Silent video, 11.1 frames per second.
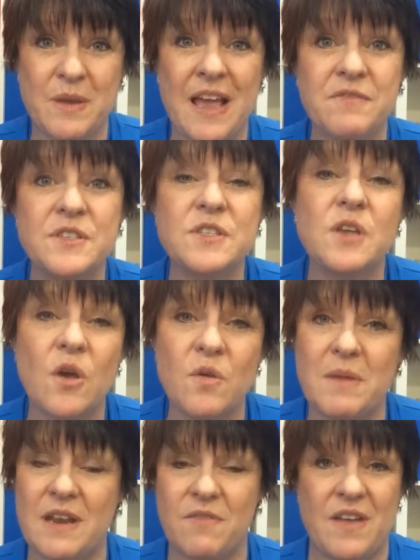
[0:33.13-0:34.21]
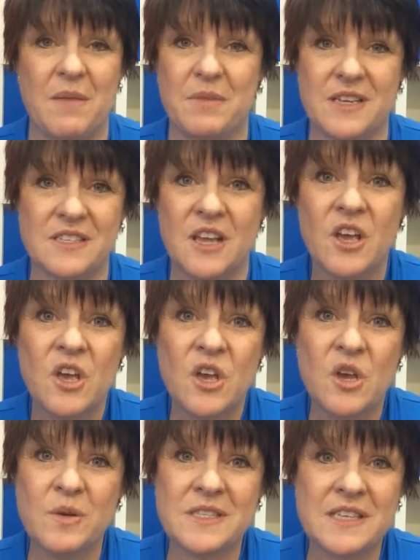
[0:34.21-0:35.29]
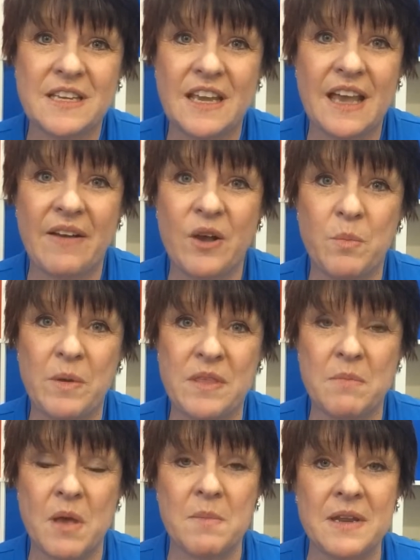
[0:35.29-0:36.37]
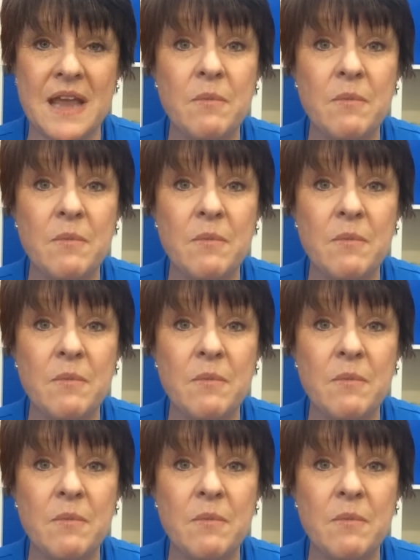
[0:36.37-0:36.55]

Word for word: We have so many families who are seeking our help at the moment,